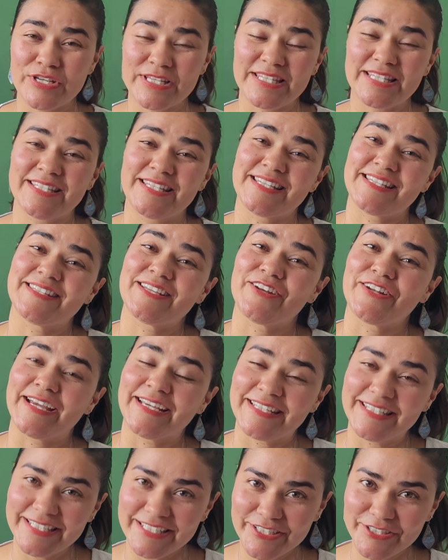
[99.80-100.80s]
this is not
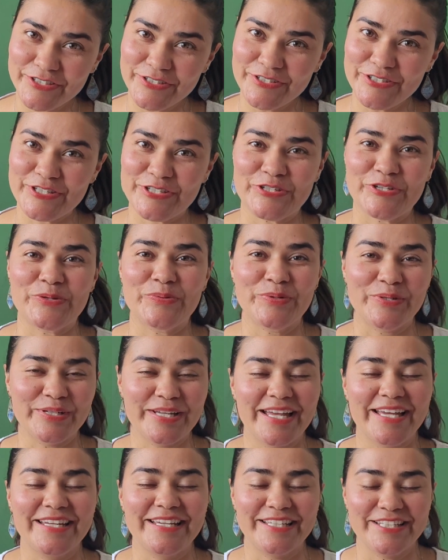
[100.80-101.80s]
ideal, so we'll
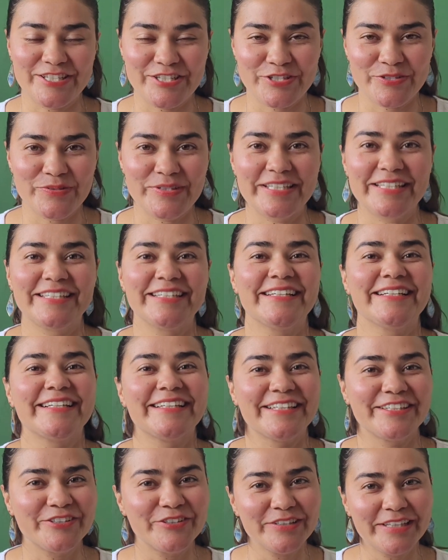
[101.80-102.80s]
get into it a
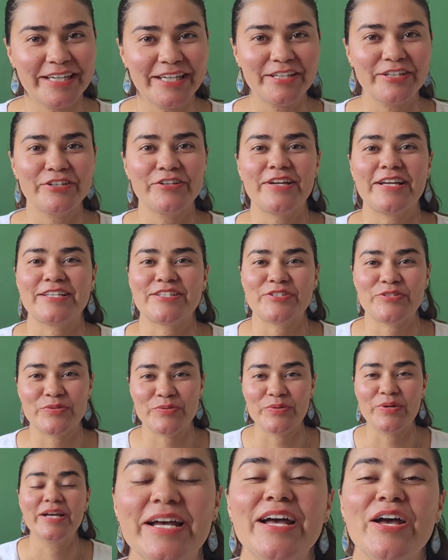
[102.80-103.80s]
little later as
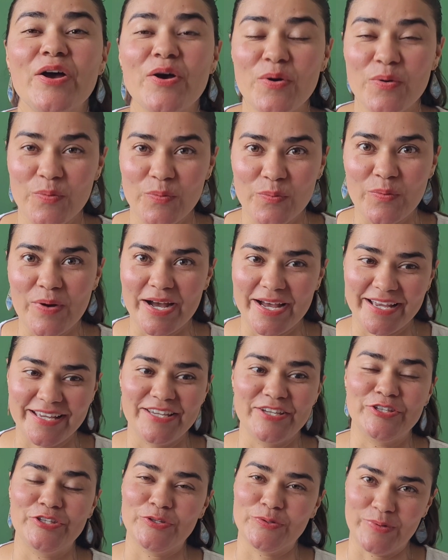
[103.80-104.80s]
to why
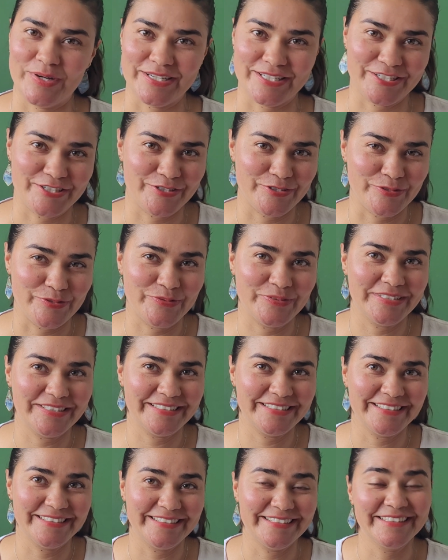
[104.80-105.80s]
you want to
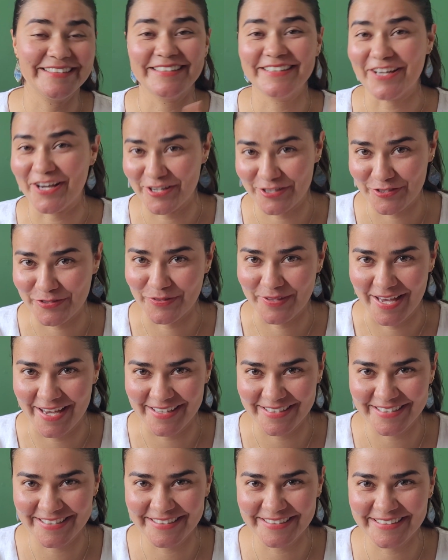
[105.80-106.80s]
not do
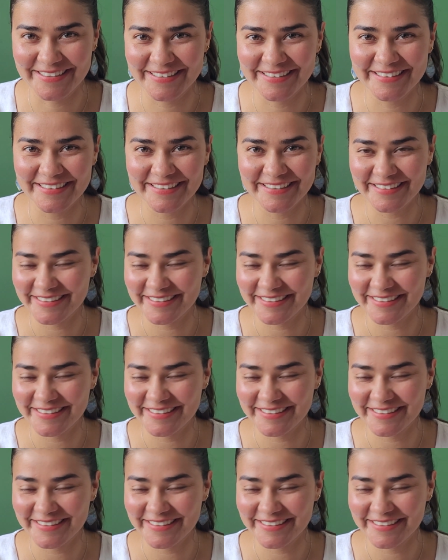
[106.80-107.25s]
that.